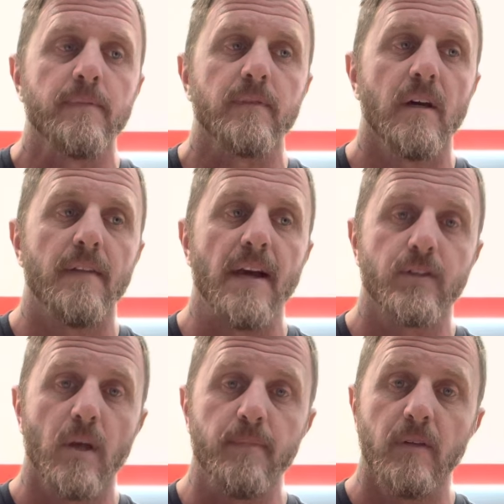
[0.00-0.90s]

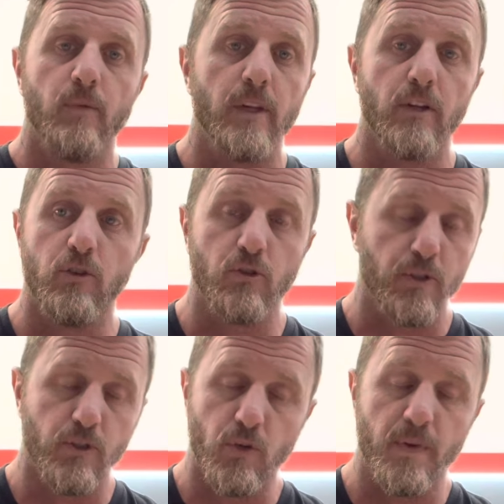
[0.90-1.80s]
that's something we can
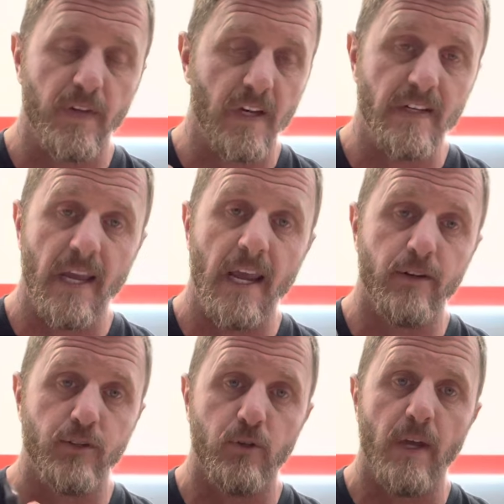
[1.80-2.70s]
usually do within a day
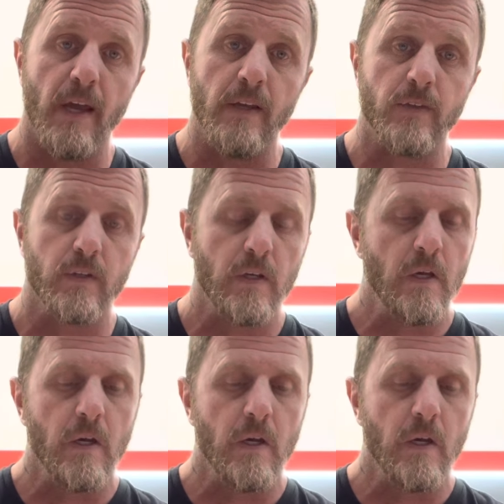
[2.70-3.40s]
to 2 days,